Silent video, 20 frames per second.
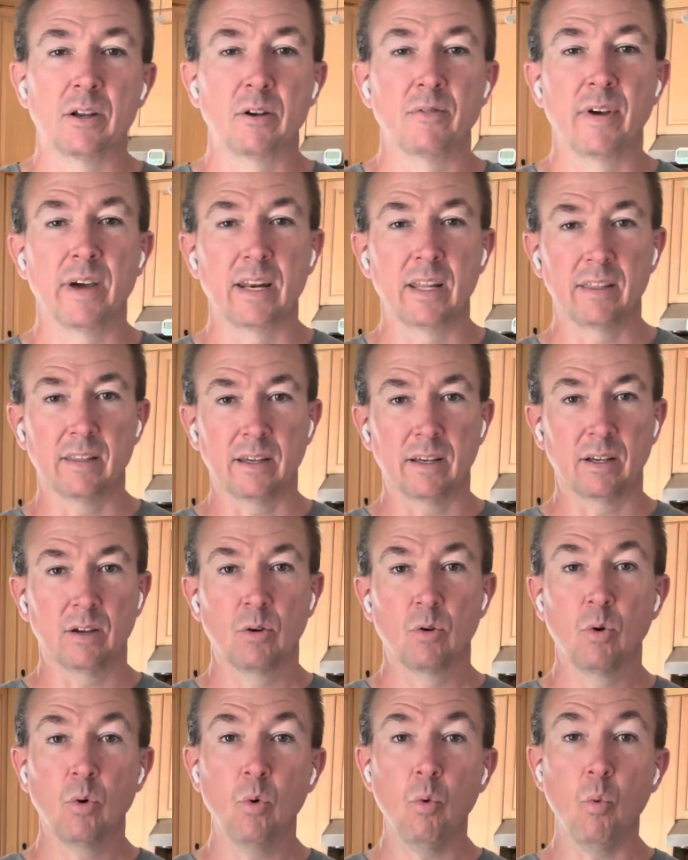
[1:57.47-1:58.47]
of anything.
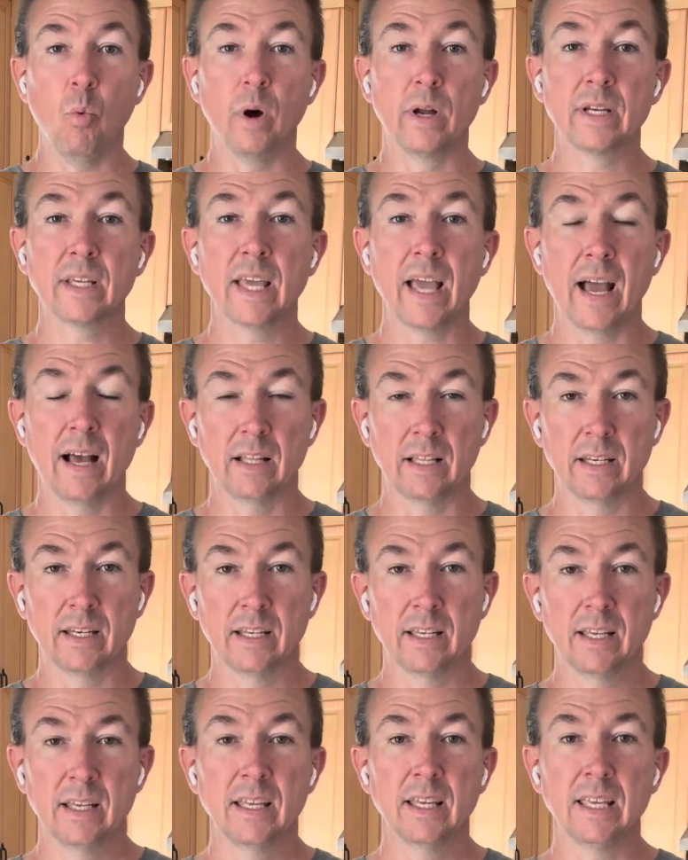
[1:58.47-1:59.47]
1 gallon
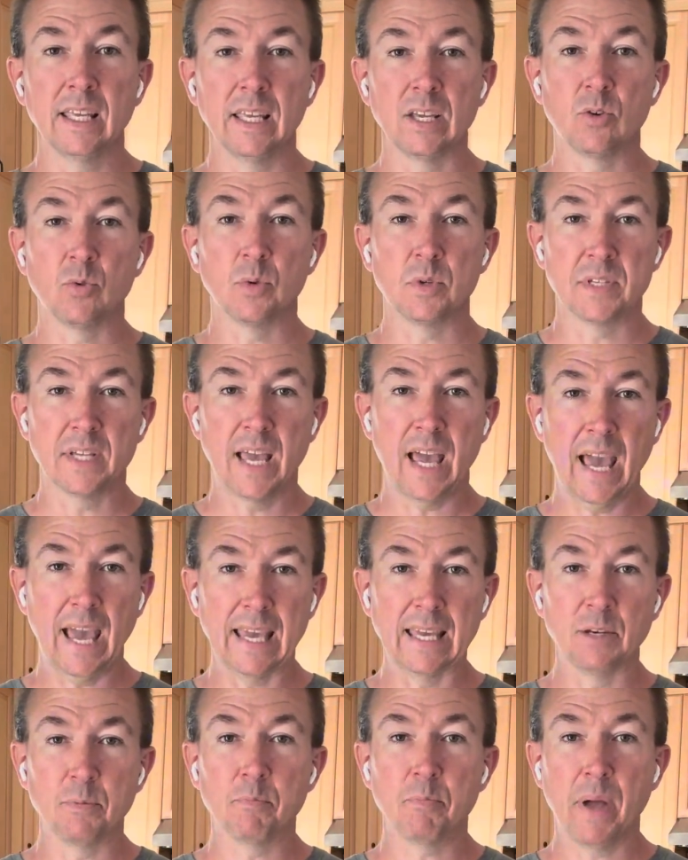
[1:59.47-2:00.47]
equals 8
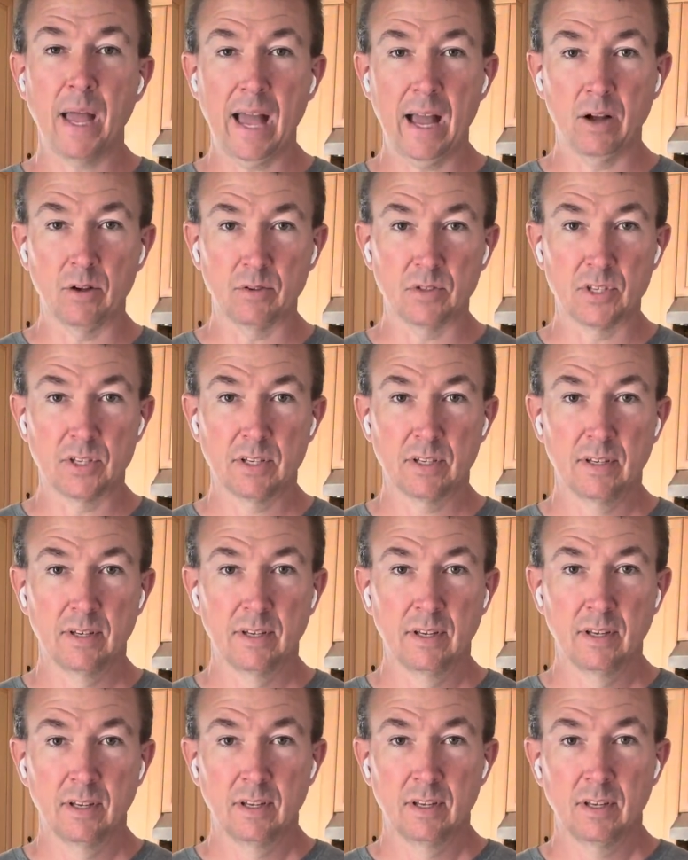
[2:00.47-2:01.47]
pounds,
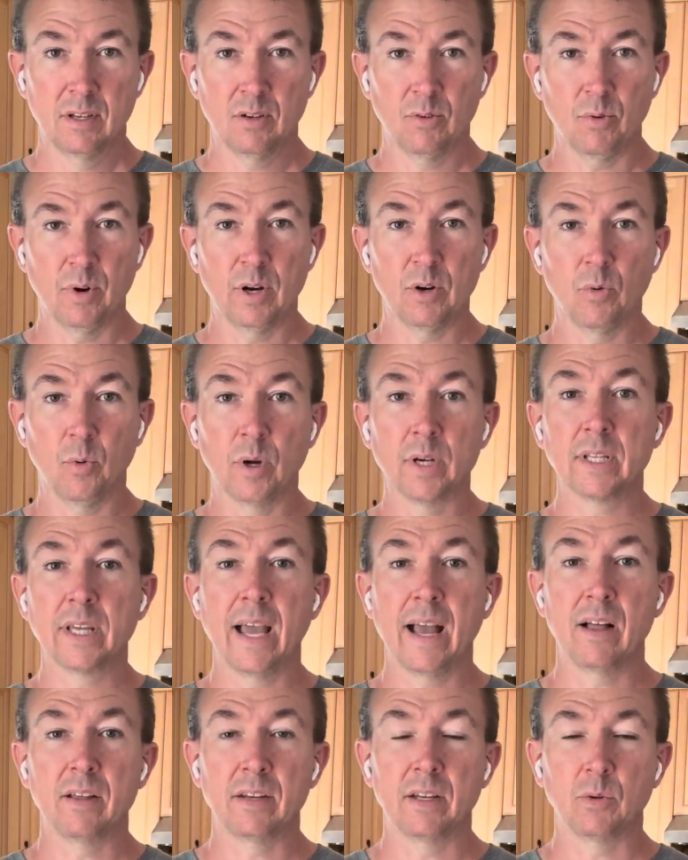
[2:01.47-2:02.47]
right? 1
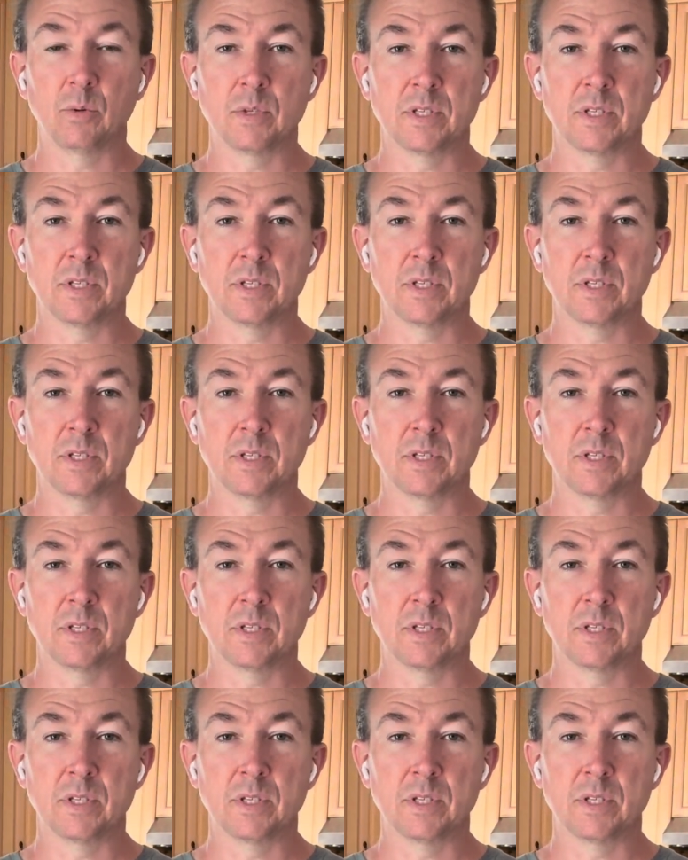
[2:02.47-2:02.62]
gallon equals